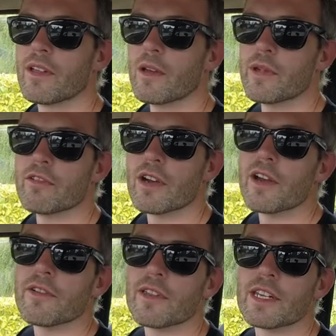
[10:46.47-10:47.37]
a bit
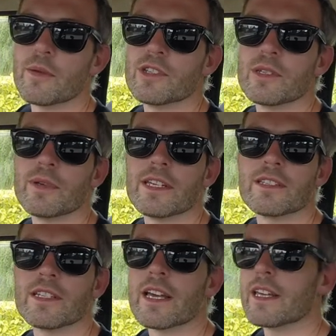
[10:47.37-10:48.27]
rarer than the MGB
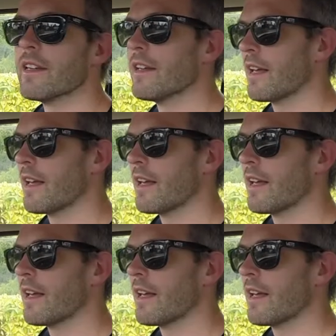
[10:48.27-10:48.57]
today